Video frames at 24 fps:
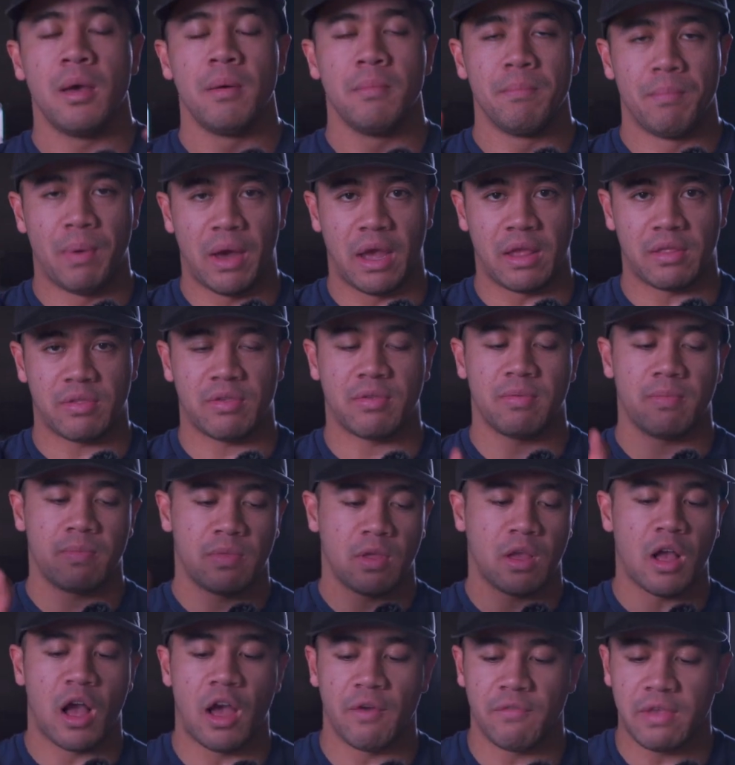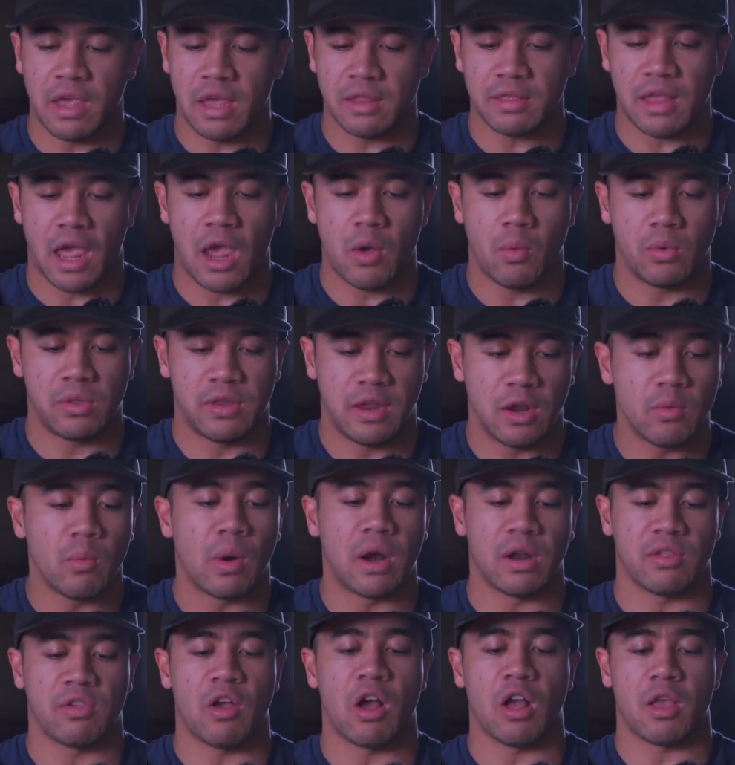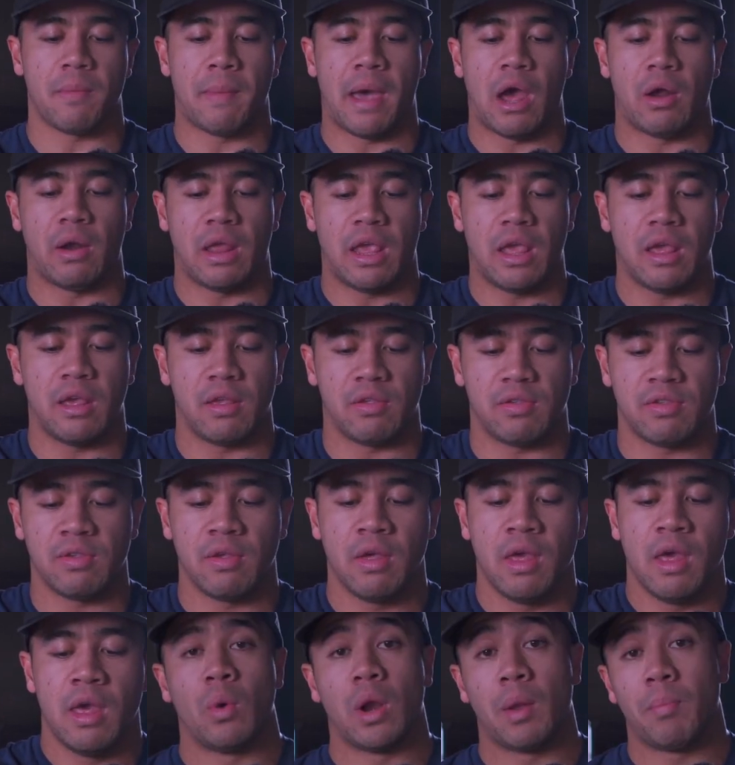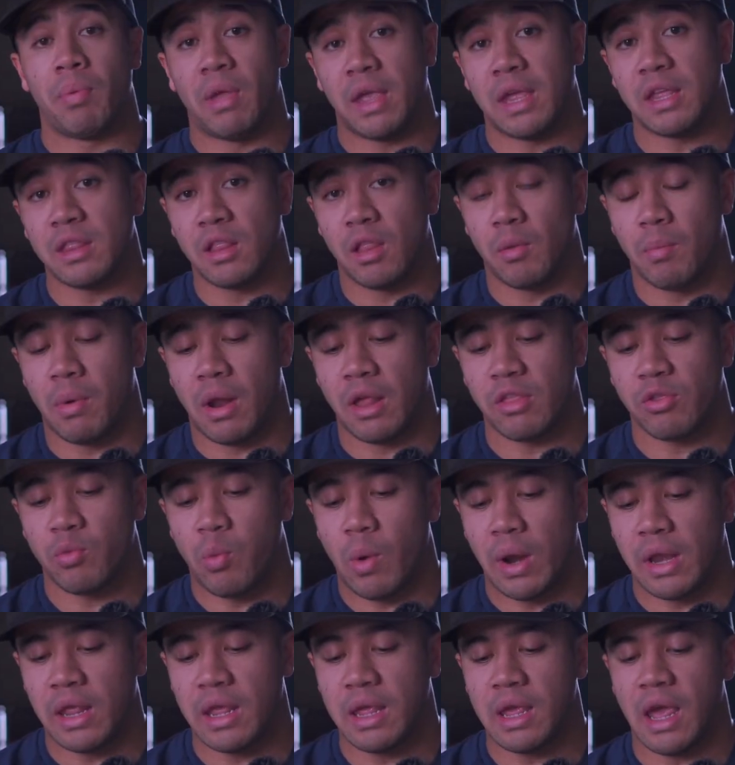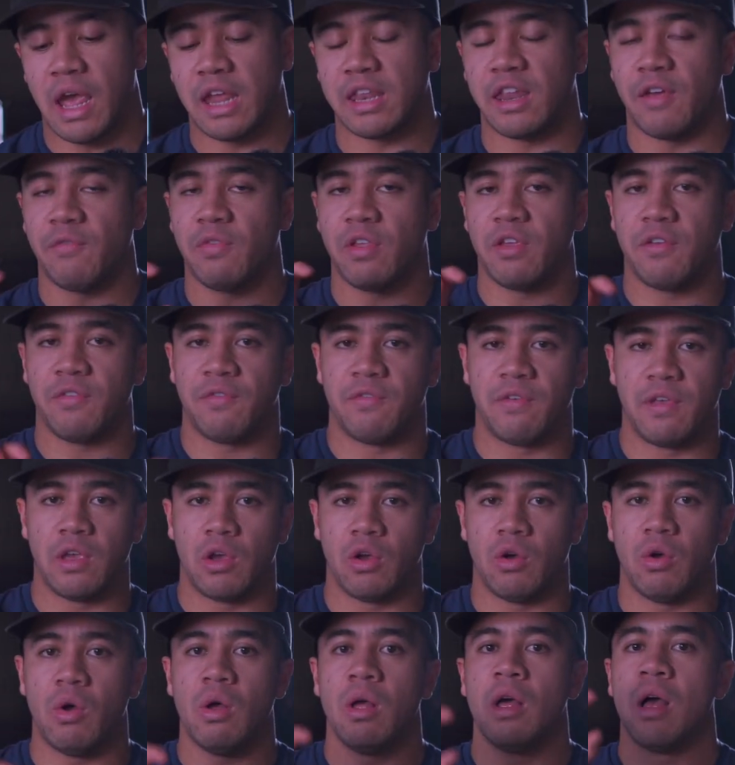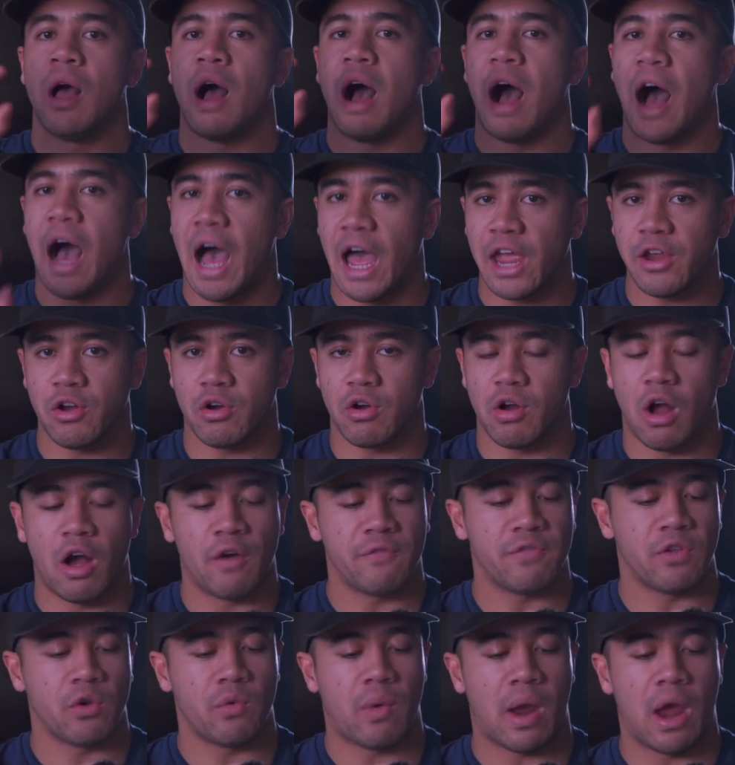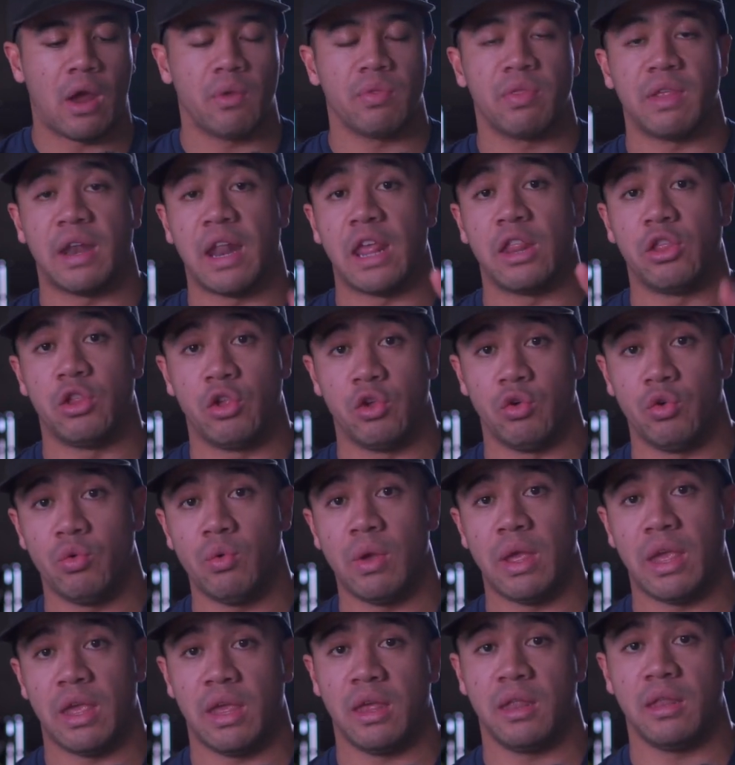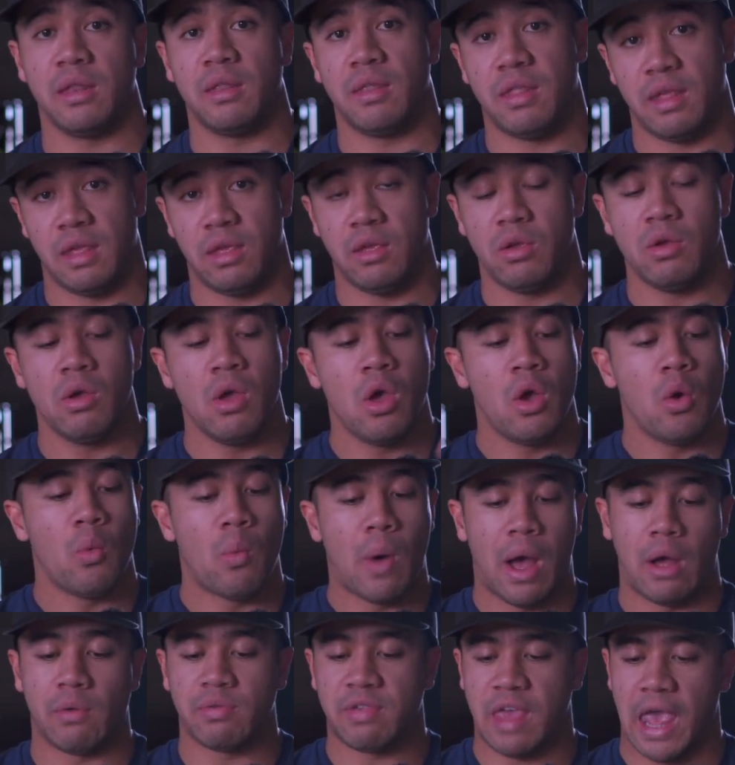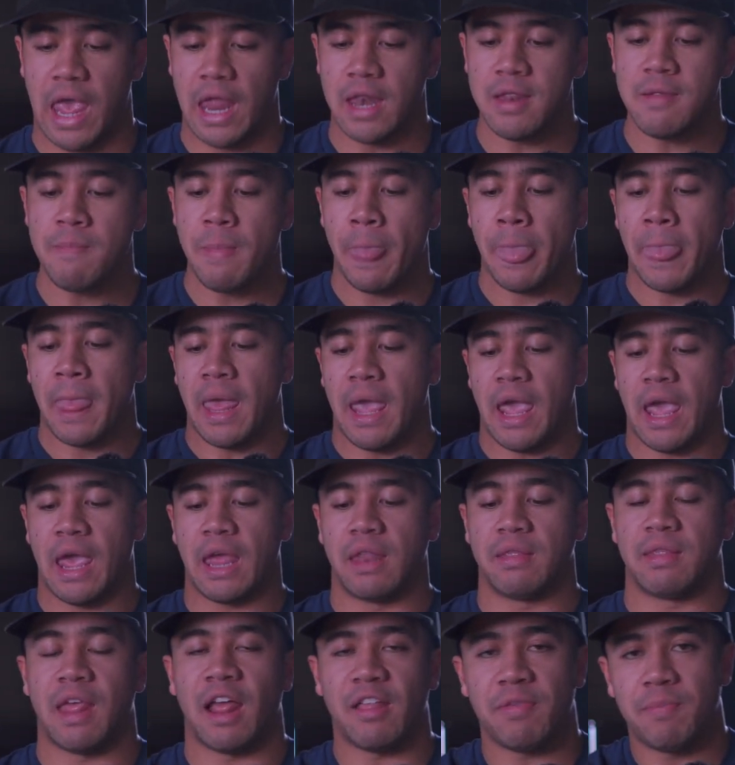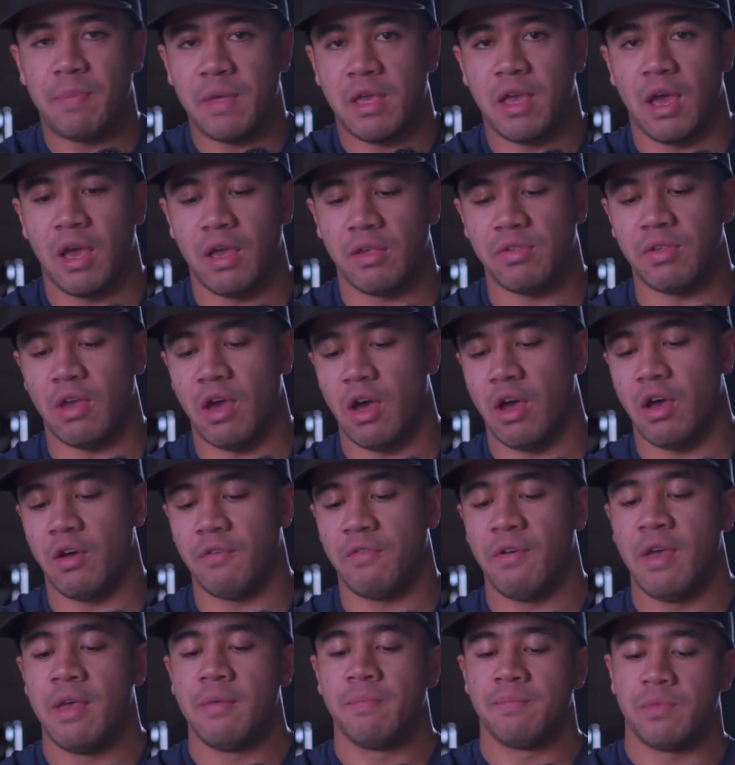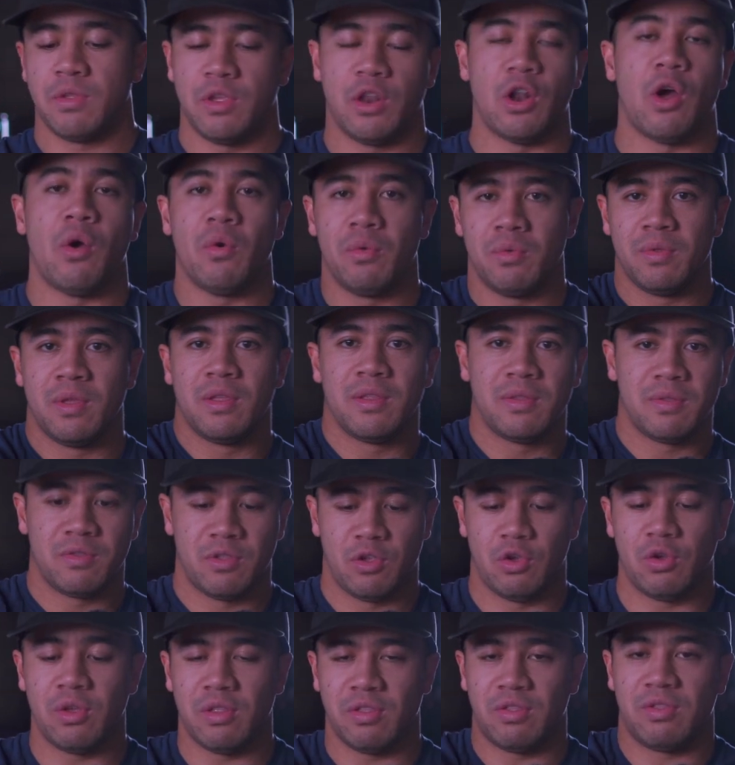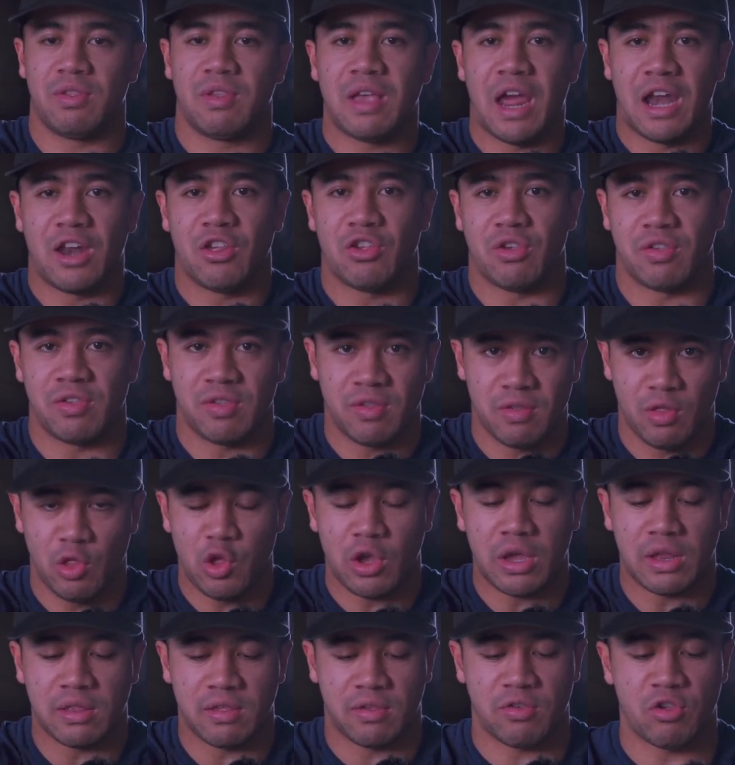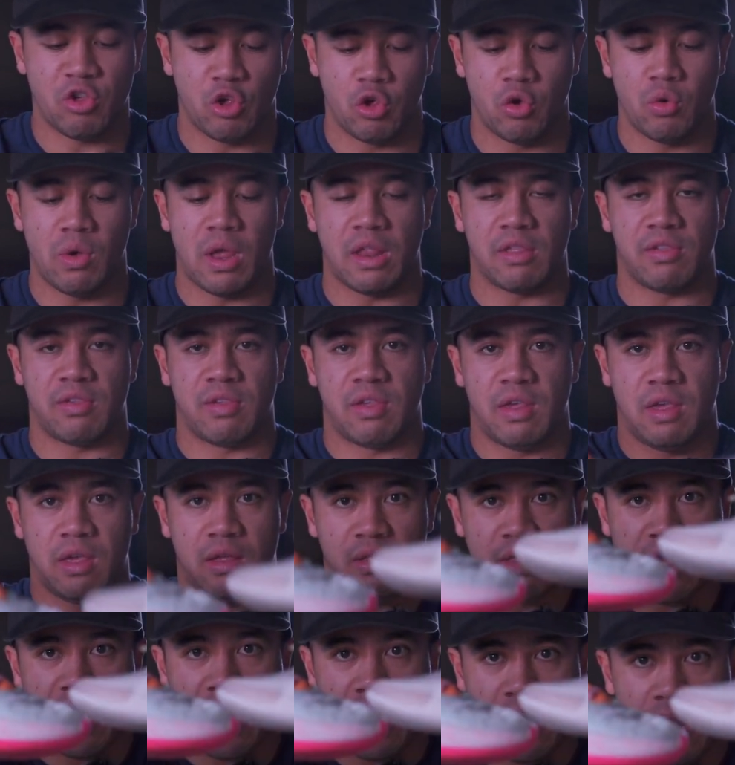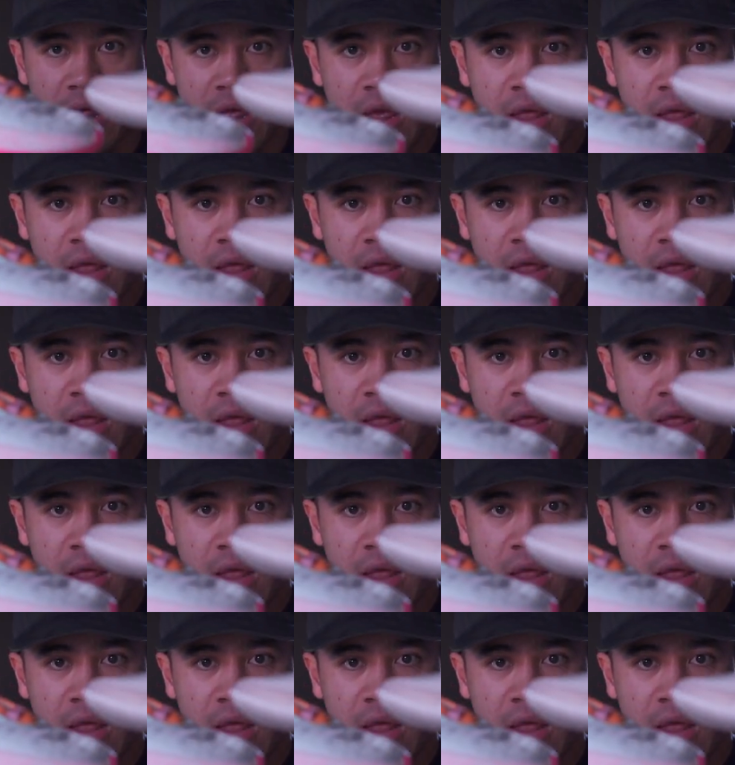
but the caveat that I did want to talk about is when I'm playing the LeBron 20, I definitely feel higher off the ground than I do in the WoW 10, and that's because of, you can kind of just look at this shoe and see that